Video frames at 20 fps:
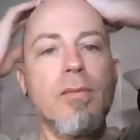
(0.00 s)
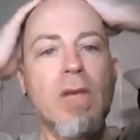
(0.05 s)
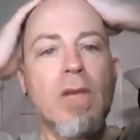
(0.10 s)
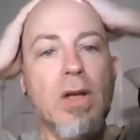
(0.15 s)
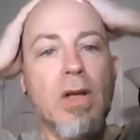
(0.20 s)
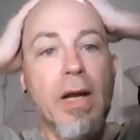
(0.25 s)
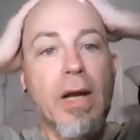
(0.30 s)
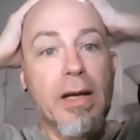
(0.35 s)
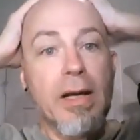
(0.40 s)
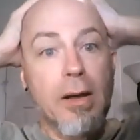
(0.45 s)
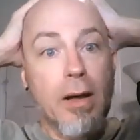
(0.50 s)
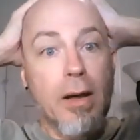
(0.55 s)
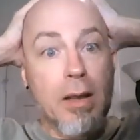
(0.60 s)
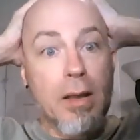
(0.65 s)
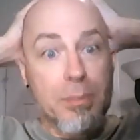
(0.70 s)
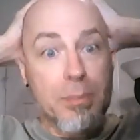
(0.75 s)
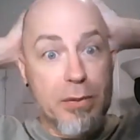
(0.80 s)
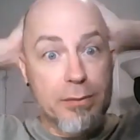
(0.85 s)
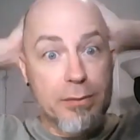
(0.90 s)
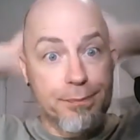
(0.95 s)
line
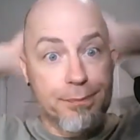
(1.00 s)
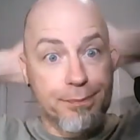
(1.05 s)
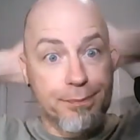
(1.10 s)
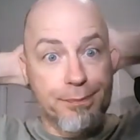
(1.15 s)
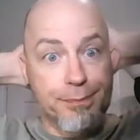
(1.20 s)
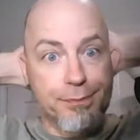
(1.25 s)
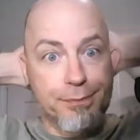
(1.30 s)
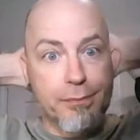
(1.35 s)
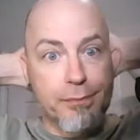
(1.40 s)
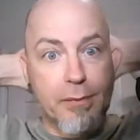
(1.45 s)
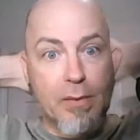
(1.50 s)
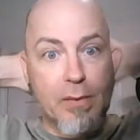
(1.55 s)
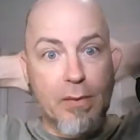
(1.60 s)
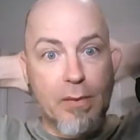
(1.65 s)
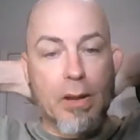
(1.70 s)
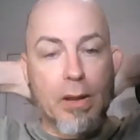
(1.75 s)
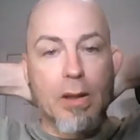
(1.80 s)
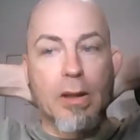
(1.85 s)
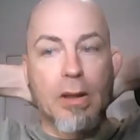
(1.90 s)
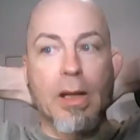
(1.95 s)
up.
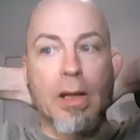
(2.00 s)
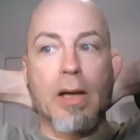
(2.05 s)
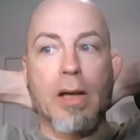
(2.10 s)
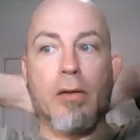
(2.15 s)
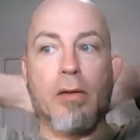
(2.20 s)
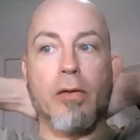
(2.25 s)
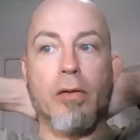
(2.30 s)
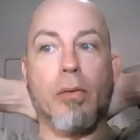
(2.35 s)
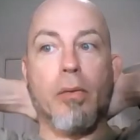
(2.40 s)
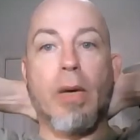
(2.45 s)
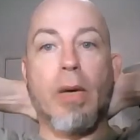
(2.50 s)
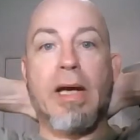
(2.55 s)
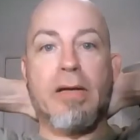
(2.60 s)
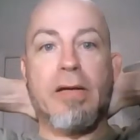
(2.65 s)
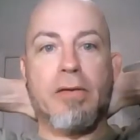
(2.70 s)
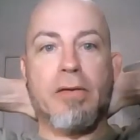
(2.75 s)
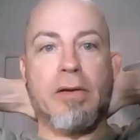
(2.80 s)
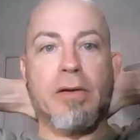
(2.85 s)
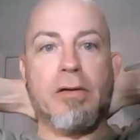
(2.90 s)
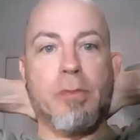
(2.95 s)
Now, the
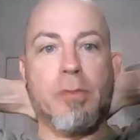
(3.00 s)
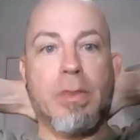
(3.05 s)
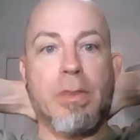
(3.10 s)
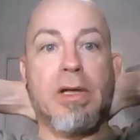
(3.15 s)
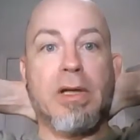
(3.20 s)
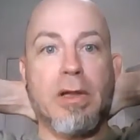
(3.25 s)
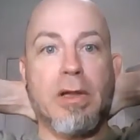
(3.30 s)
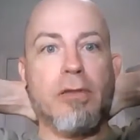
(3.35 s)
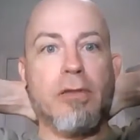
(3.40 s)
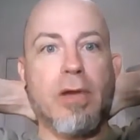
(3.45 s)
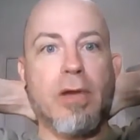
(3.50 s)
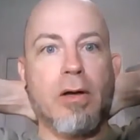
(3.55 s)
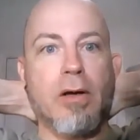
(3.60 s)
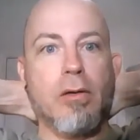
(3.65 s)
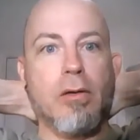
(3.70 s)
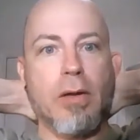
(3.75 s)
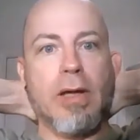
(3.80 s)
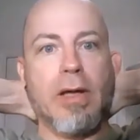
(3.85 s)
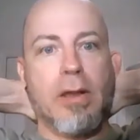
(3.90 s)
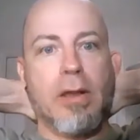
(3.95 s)
race is because they
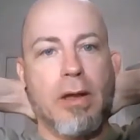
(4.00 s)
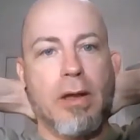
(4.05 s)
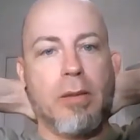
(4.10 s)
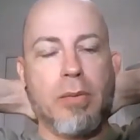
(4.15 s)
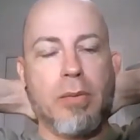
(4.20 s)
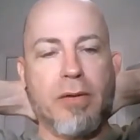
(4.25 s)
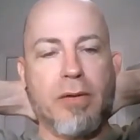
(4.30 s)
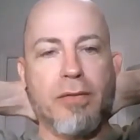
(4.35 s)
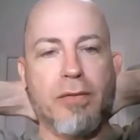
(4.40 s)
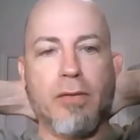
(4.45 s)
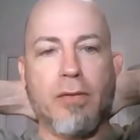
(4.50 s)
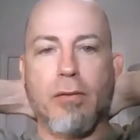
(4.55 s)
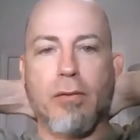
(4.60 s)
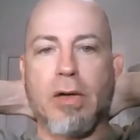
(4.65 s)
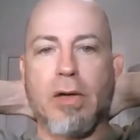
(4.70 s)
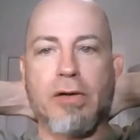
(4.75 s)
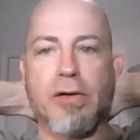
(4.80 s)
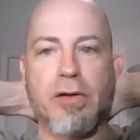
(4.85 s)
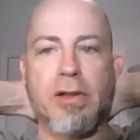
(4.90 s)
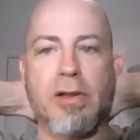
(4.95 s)
don't line up. If you
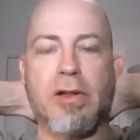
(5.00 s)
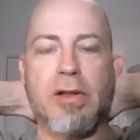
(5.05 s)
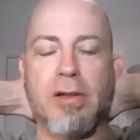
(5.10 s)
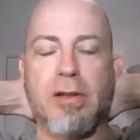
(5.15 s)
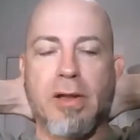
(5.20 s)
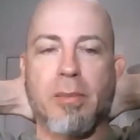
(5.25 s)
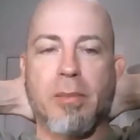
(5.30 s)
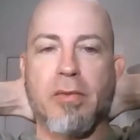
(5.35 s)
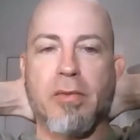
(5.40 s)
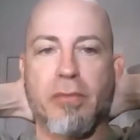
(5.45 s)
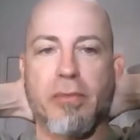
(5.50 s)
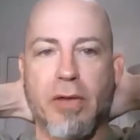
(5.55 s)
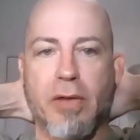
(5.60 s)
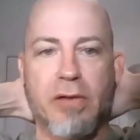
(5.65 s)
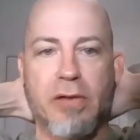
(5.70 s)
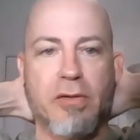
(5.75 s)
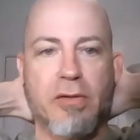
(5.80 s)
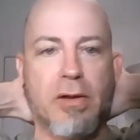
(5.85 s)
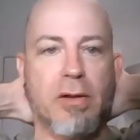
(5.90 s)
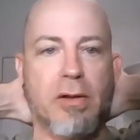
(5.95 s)
watch any type of
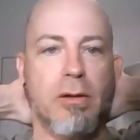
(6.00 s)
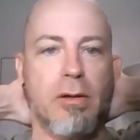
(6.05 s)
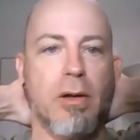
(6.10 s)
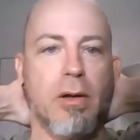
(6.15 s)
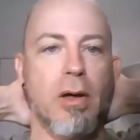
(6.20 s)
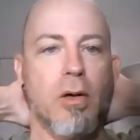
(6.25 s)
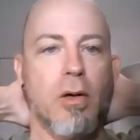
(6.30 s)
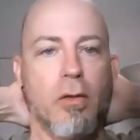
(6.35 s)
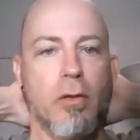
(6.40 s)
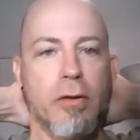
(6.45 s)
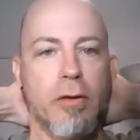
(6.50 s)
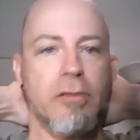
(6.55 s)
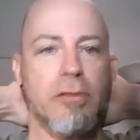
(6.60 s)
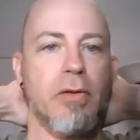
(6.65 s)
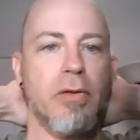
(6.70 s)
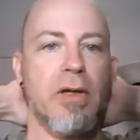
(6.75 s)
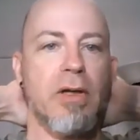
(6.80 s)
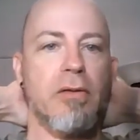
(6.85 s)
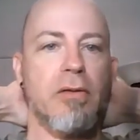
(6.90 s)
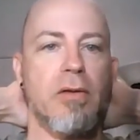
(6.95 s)
racing, horse
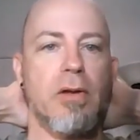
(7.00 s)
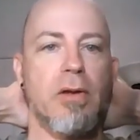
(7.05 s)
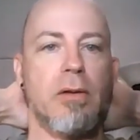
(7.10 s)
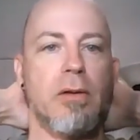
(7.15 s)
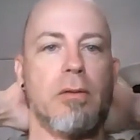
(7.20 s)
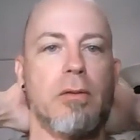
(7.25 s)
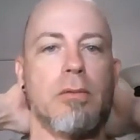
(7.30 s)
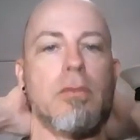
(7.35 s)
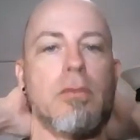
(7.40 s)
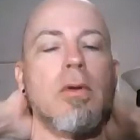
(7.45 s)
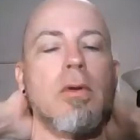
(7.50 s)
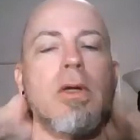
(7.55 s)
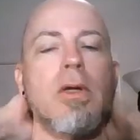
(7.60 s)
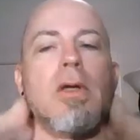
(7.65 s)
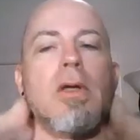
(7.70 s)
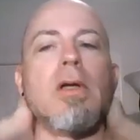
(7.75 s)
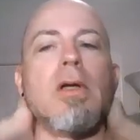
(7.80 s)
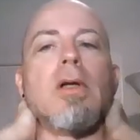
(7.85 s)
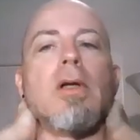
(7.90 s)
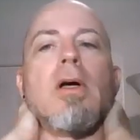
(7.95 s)
racing,
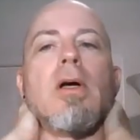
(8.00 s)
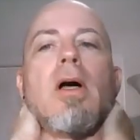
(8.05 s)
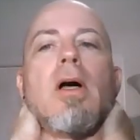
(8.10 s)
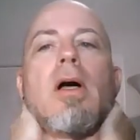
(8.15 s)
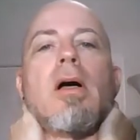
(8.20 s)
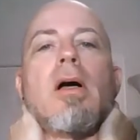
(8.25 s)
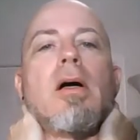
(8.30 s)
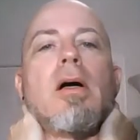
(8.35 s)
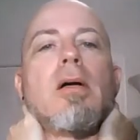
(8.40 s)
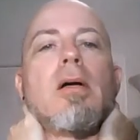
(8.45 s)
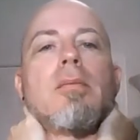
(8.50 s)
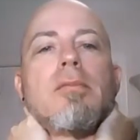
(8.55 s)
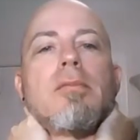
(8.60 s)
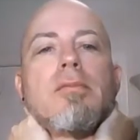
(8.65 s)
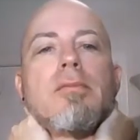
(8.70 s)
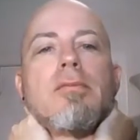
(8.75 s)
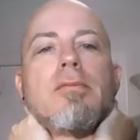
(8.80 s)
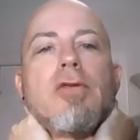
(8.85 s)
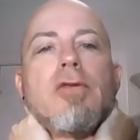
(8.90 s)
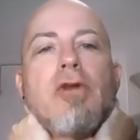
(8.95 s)

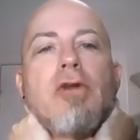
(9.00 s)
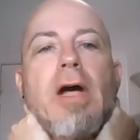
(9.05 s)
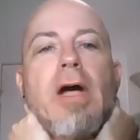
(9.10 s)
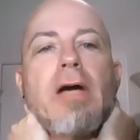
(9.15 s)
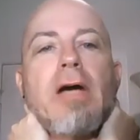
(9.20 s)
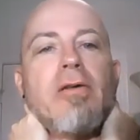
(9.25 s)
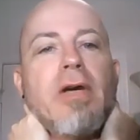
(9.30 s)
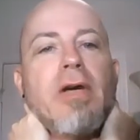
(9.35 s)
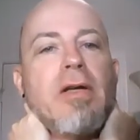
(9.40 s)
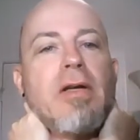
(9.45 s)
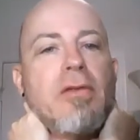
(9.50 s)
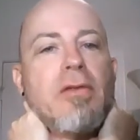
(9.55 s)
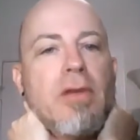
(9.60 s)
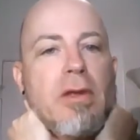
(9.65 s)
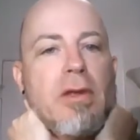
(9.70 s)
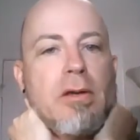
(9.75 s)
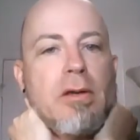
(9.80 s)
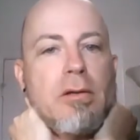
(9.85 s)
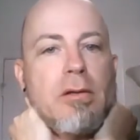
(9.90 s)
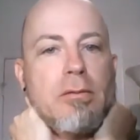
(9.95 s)
track
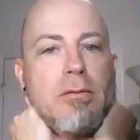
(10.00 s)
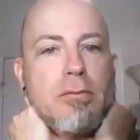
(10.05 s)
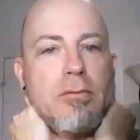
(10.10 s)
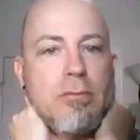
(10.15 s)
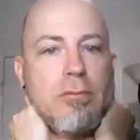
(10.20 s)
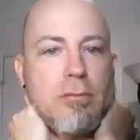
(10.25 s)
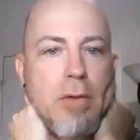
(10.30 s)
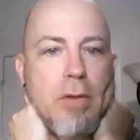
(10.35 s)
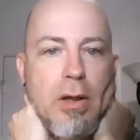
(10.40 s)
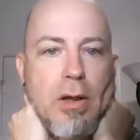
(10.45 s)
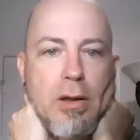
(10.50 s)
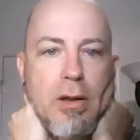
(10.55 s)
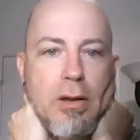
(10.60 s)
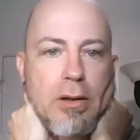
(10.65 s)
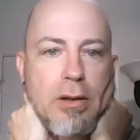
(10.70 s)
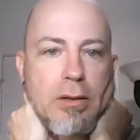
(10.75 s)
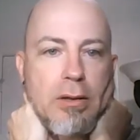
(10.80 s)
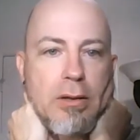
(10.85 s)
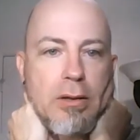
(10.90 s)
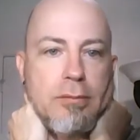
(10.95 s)
racing,
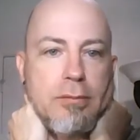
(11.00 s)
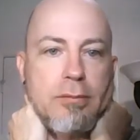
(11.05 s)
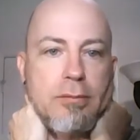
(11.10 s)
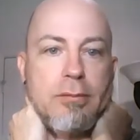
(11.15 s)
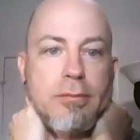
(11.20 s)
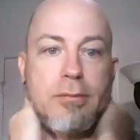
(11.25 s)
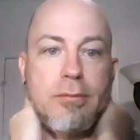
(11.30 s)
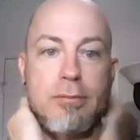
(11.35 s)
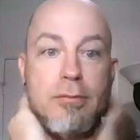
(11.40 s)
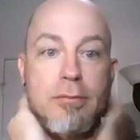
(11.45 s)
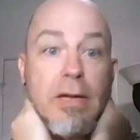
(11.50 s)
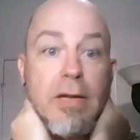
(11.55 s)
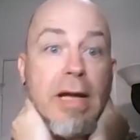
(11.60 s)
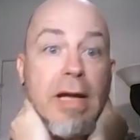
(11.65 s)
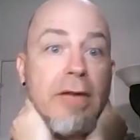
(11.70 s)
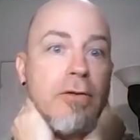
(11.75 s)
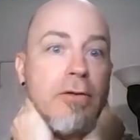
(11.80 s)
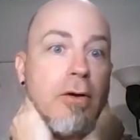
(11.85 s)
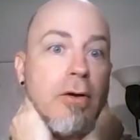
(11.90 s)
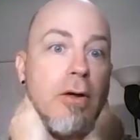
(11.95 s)

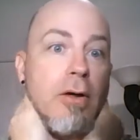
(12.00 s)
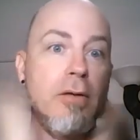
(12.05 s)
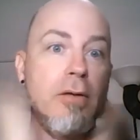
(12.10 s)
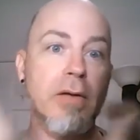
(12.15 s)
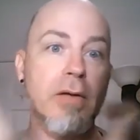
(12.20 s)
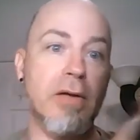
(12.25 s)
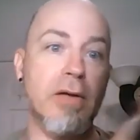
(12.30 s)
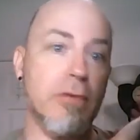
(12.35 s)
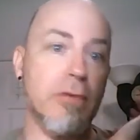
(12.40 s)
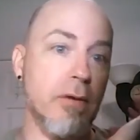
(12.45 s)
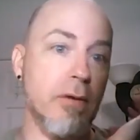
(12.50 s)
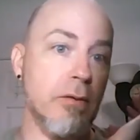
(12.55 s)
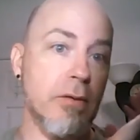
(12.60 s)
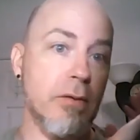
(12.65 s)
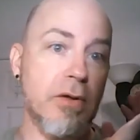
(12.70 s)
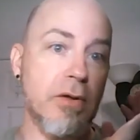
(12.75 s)
NASCAR racing, which